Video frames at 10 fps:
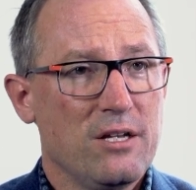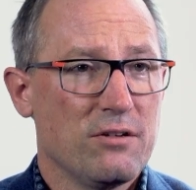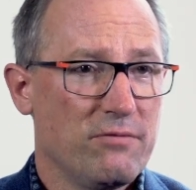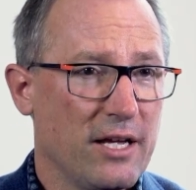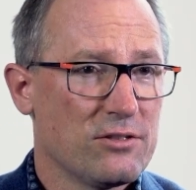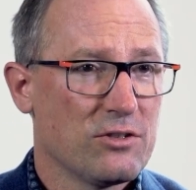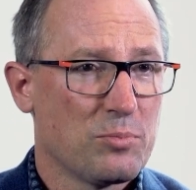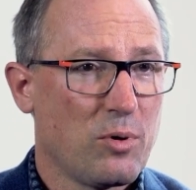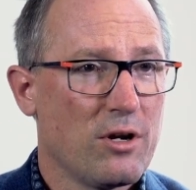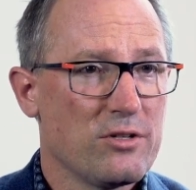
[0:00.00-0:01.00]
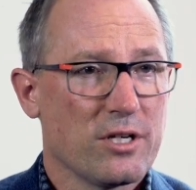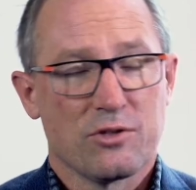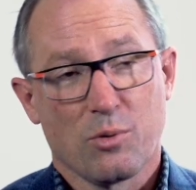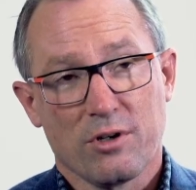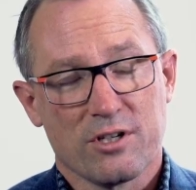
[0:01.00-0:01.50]
to advance those projects
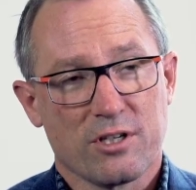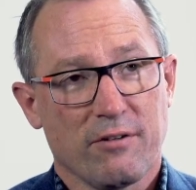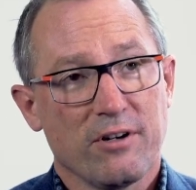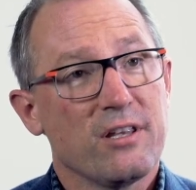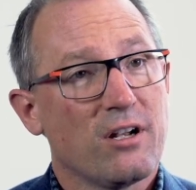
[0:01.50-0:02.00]
toward discovery.